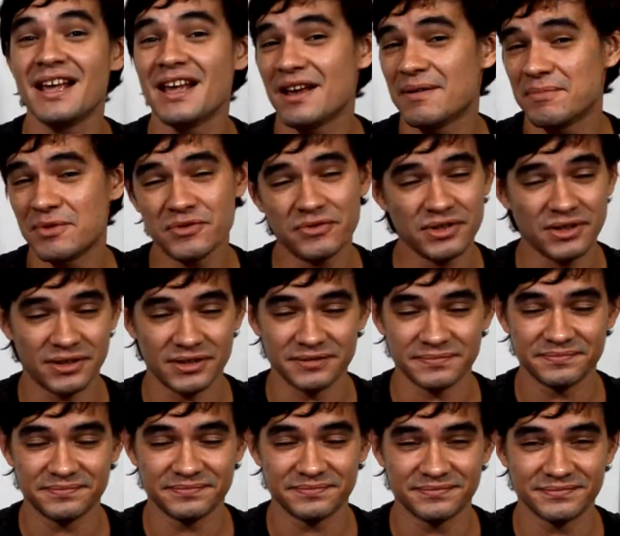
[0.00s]
Moving
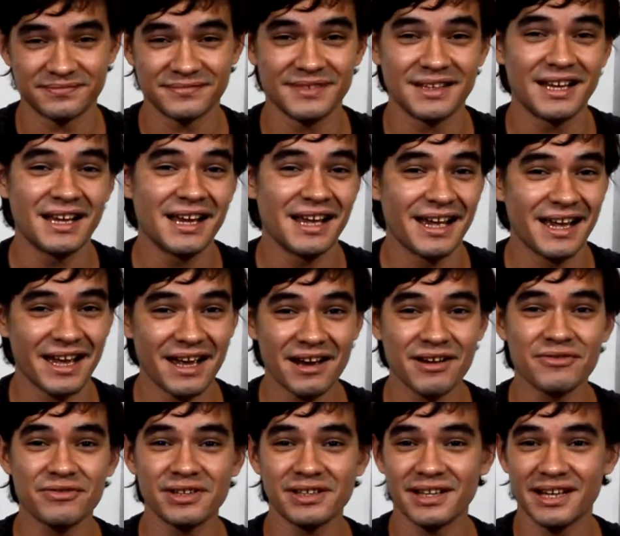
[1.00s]
on.
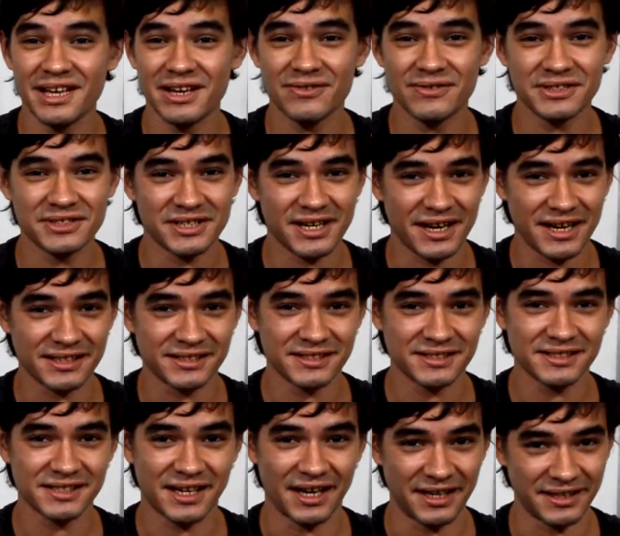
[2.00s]
Every language has
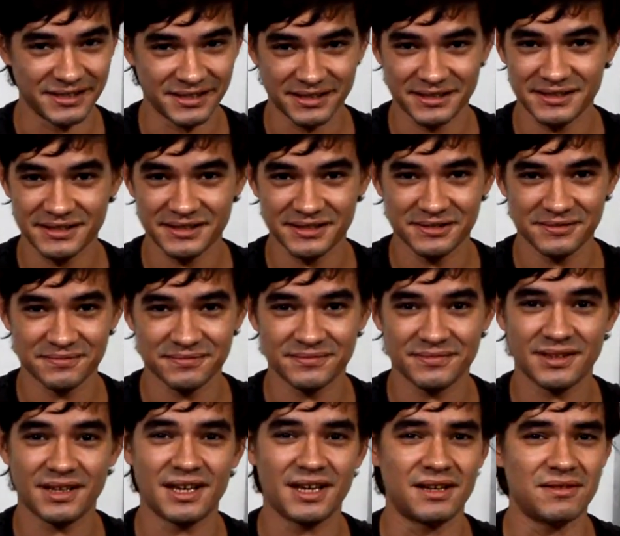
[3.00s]
its cases,
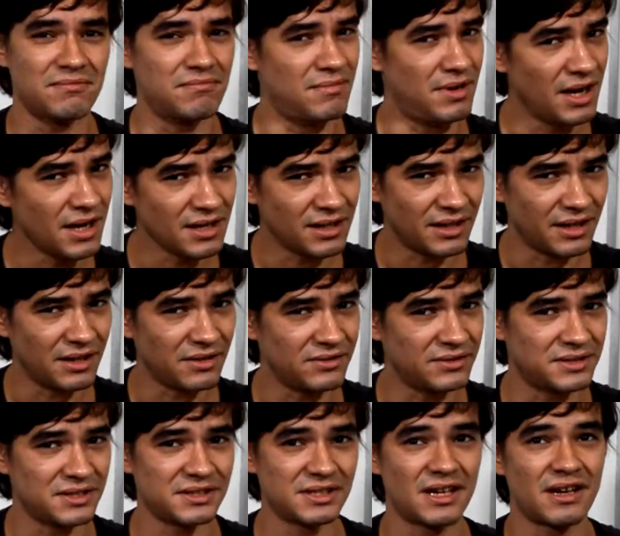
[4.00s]
and many
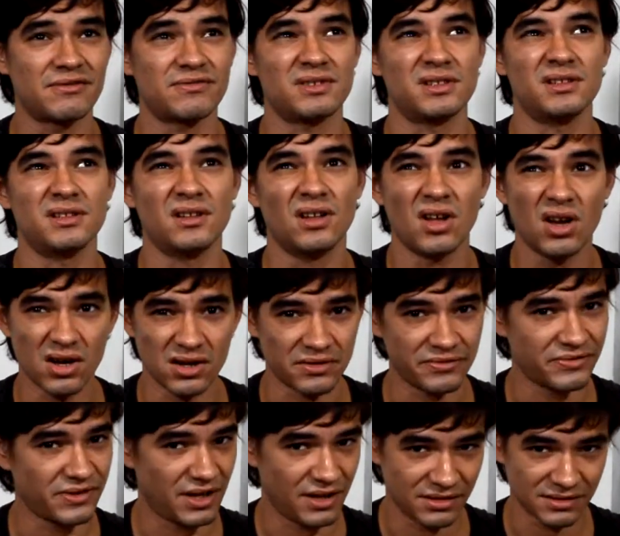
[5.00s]
languages have a lot
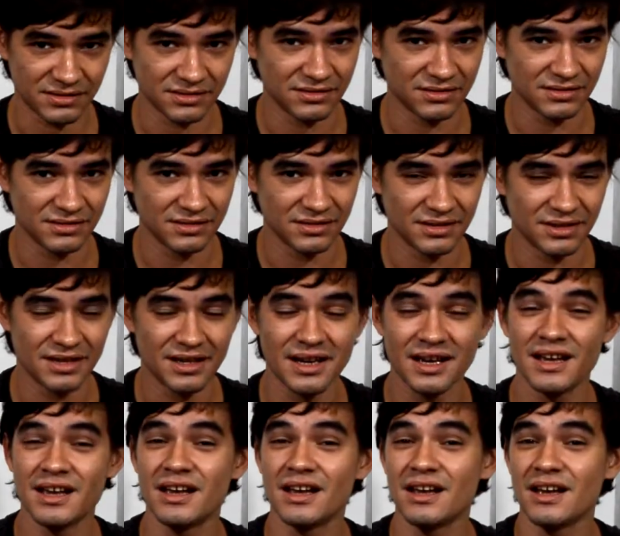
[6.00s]
of cases.
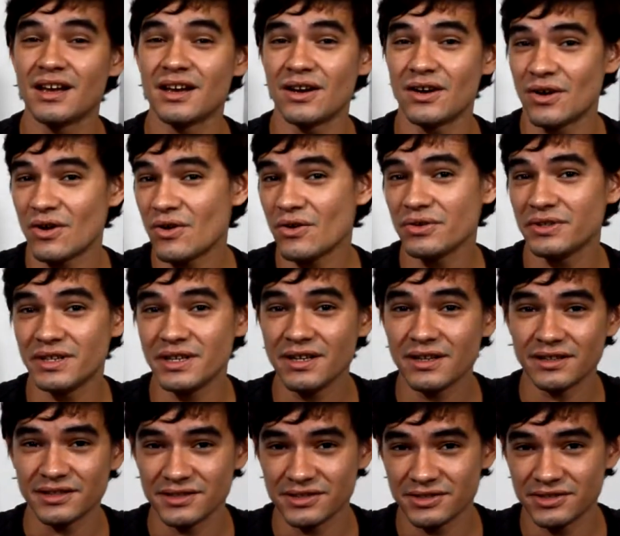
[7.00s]
Old
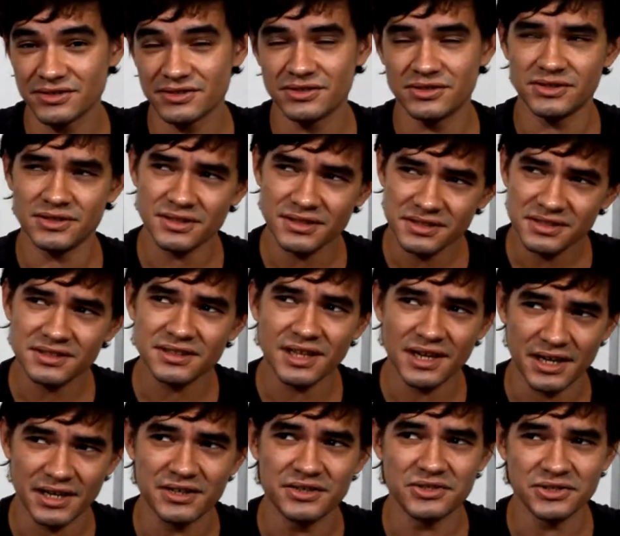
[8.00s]
English, just
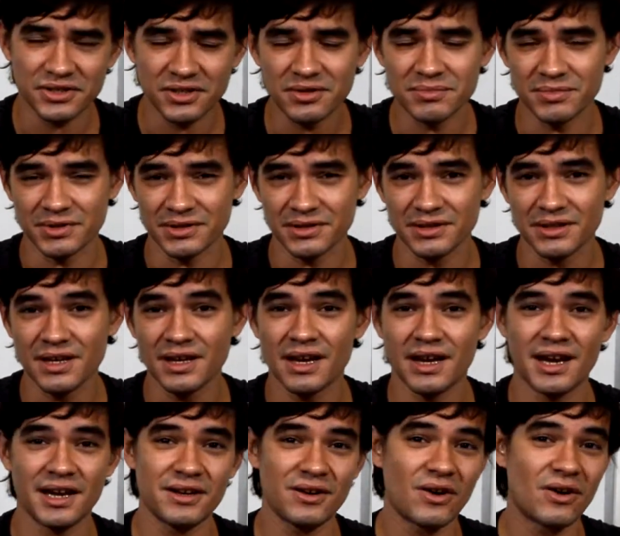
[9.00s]
like German,
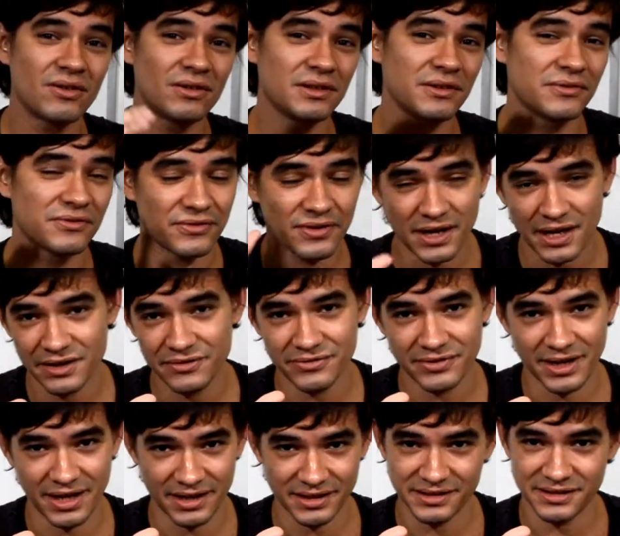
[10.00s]
had only 5
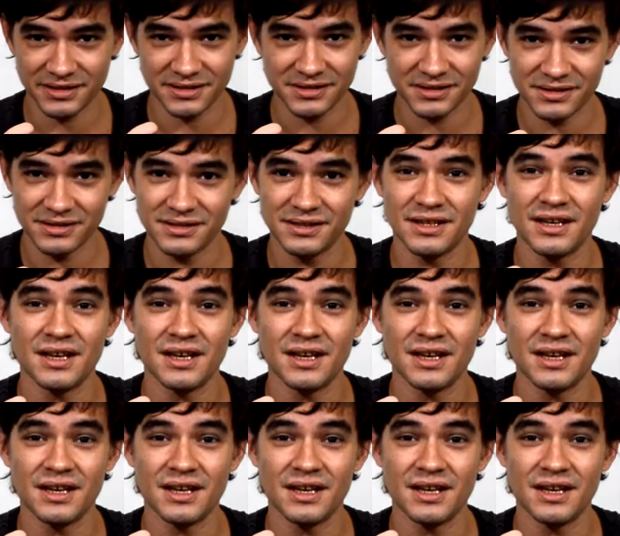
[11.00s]
cases: